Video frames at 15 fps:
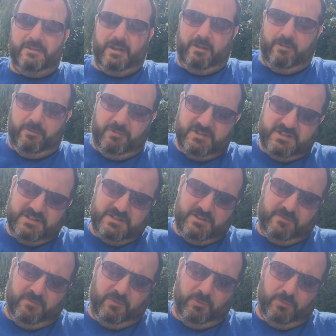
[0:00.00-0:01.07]
Now I went
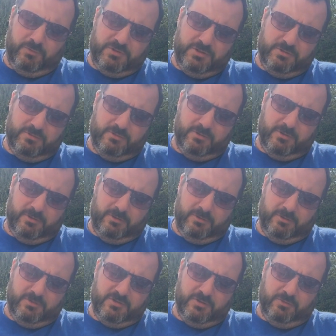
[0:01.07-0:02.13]
into the Forge to